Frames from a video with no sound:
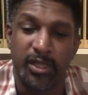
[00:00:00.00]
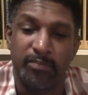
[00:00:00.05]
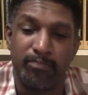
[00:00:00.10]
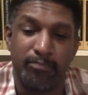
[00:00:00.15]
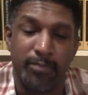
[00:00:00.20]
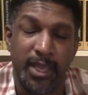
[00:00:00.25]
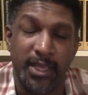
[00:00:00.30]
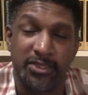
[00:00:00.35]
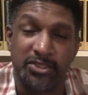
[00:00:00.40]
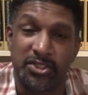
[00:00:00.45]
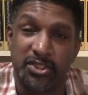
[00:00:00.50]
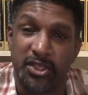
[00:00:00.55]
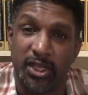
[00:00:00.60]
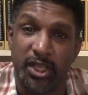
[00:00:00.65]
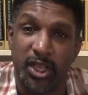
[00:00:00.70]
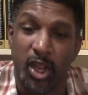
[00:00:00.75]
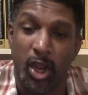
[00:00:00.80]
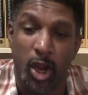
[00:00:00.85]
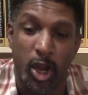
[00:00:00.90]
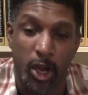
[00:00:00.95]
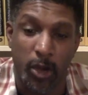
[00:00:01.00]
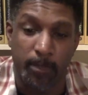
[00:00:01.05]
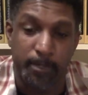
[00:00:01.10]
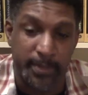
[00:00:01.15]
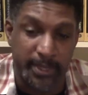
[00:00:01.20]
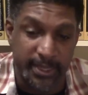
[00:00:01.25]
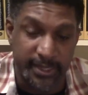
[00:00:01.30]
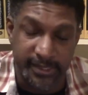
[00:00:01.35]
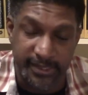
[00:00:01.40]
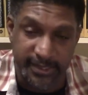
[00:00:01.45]
mentioning
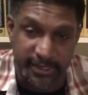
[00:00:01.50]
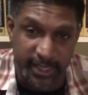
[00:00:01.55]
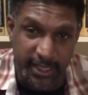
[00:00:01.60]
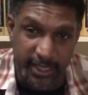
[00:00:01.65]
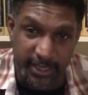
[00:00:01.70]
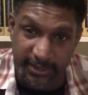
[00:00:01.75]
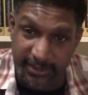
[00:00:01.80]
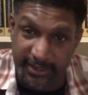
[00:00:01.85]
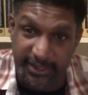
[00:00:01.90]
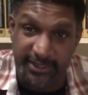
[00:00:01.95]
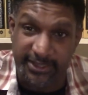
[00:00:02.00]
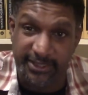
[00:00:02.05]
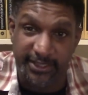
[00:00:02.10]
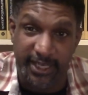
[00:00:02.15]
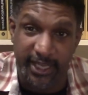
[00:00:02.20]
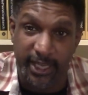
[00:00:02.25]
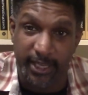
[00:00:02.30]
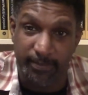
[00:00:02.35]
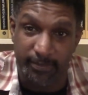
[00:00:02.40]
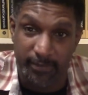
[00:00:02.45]
herpes to shame